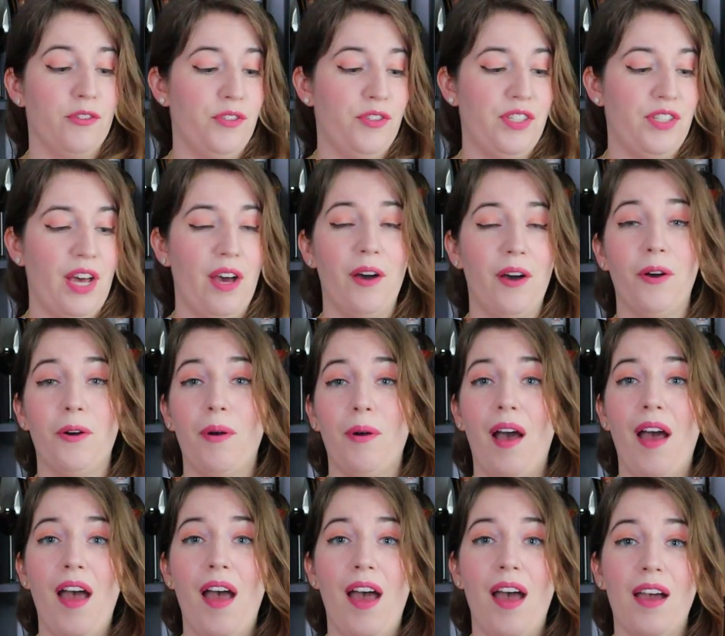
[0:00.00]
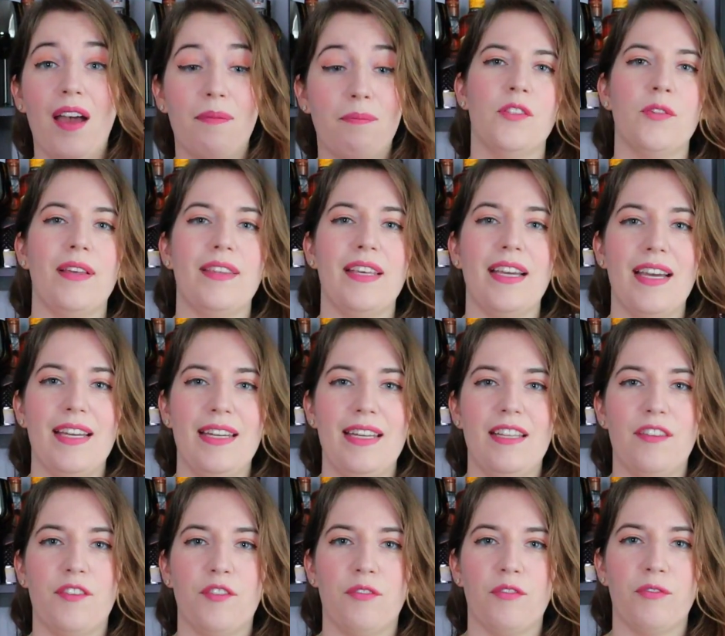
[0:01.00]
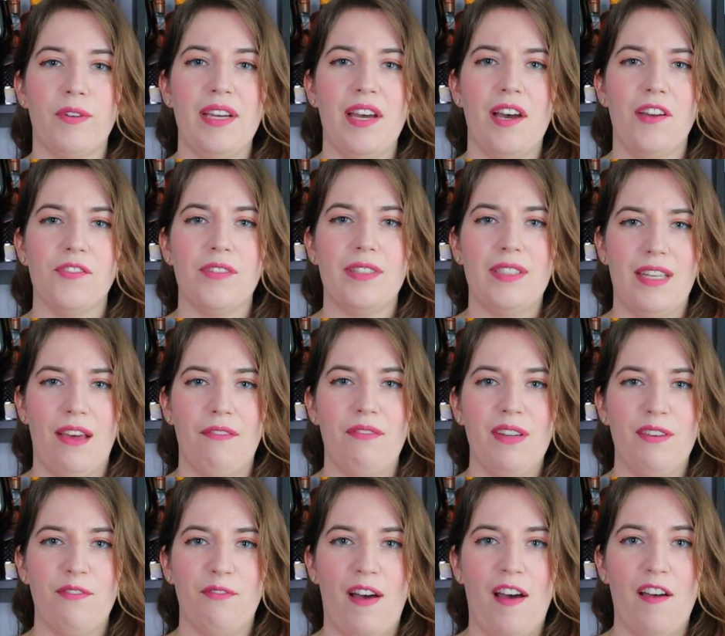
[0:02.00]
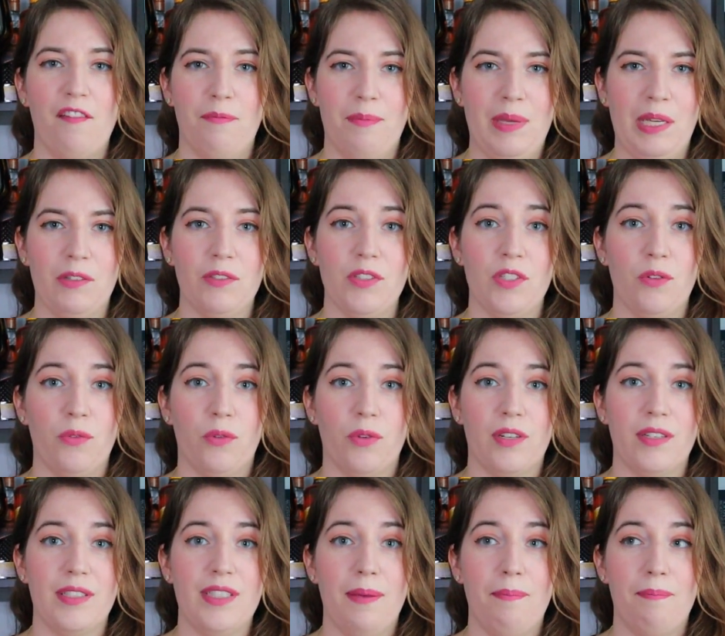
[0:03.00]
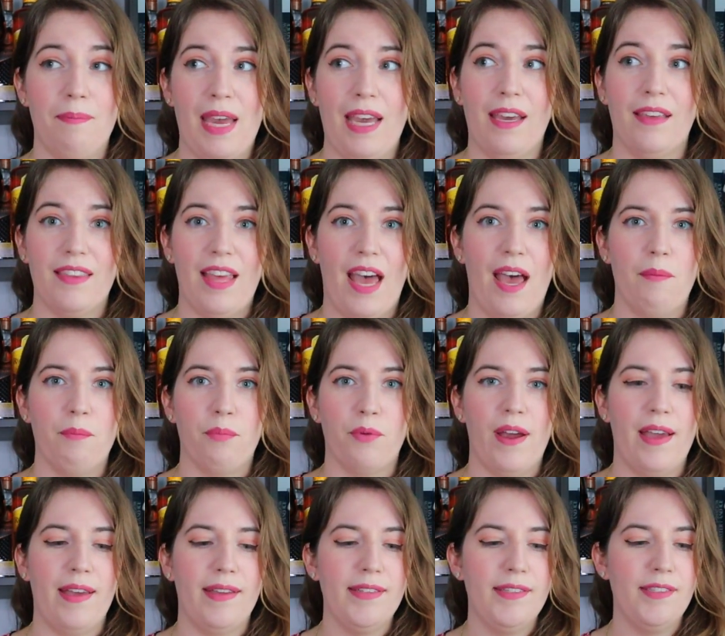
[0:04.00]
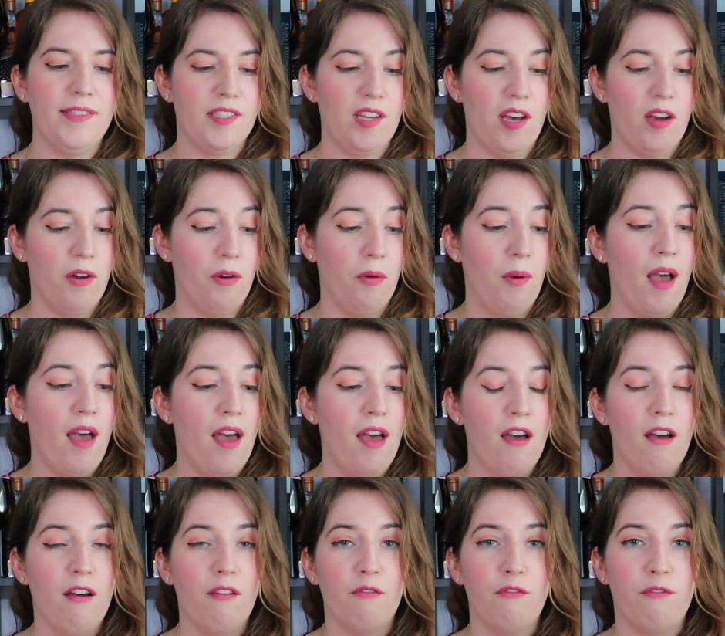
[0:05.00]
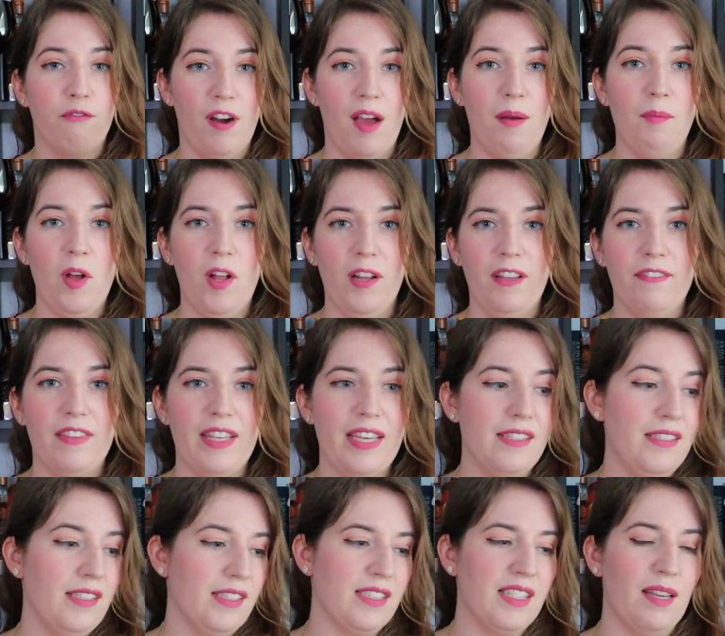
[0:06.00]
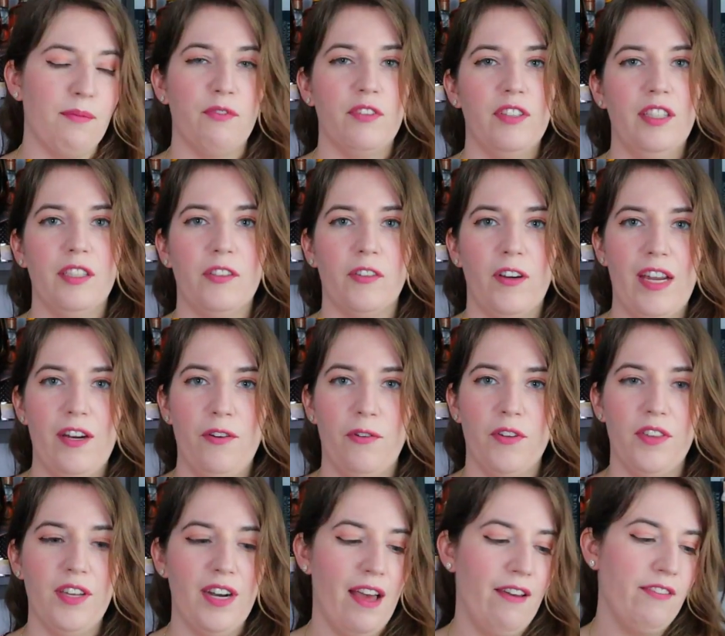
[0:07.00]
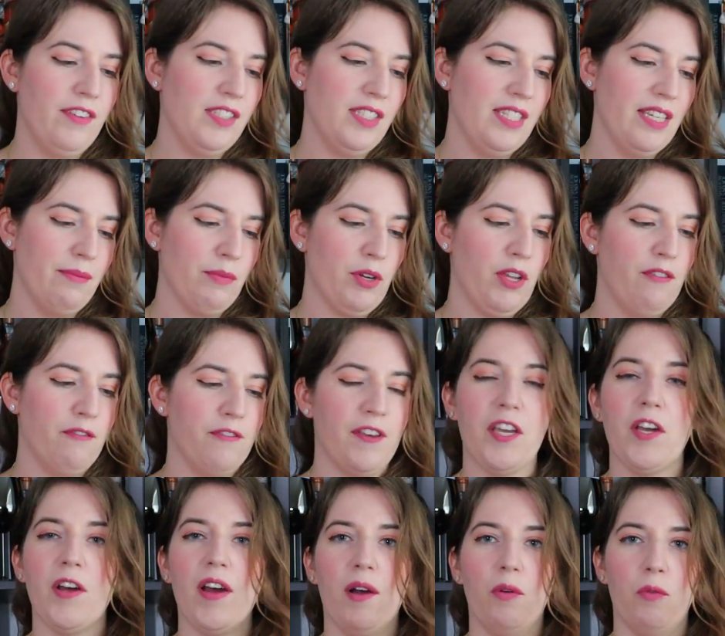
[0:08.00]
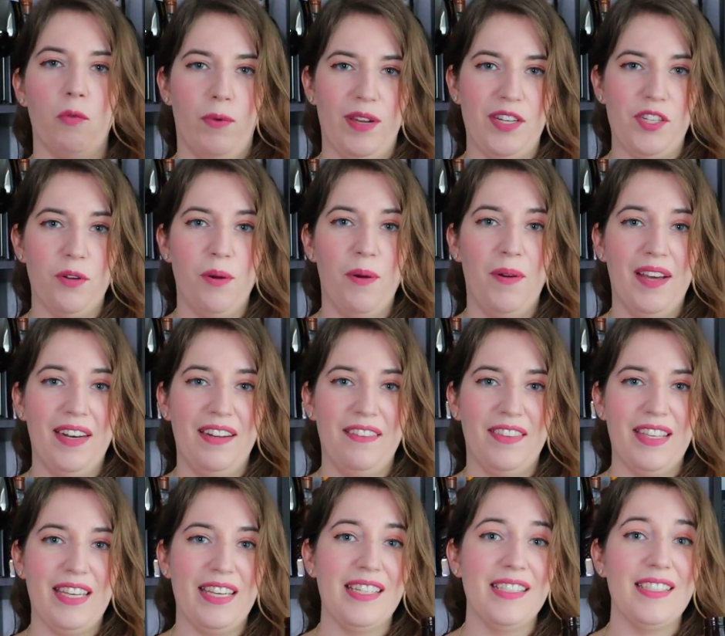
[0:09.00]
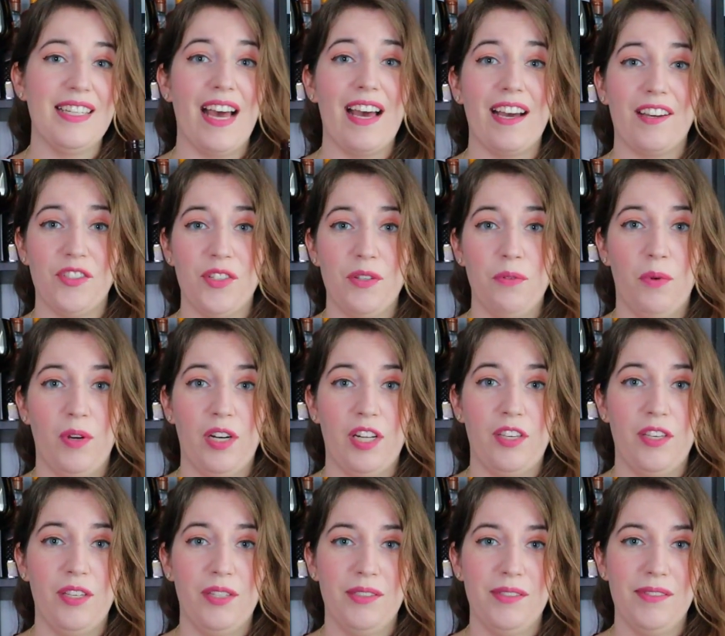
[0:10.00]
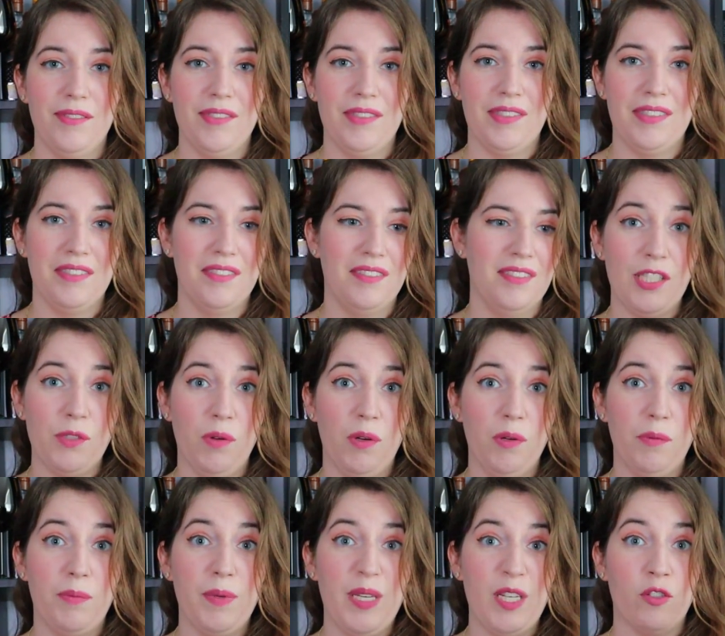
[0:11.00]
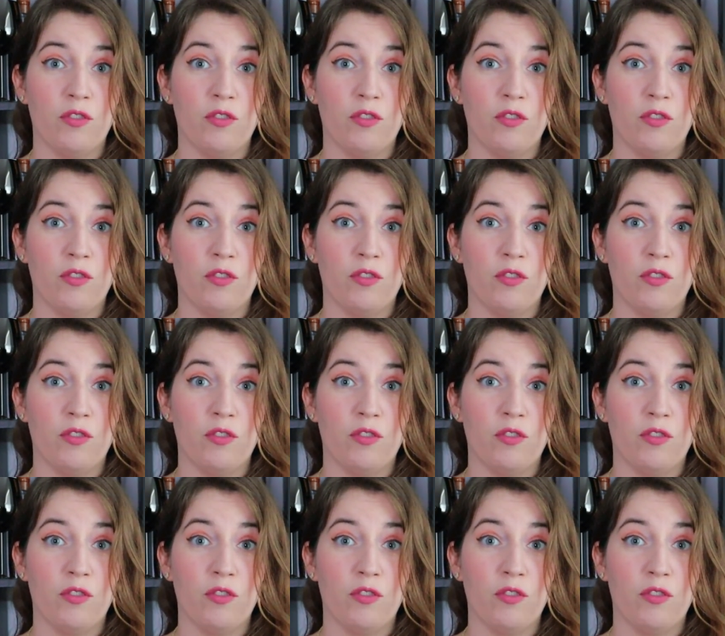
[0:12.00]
So I think I need 375 mils in order to make that bread. So from all of this, except for the Great Northern obviously, I'm going to figure out which one of these I actually want to use. This one would be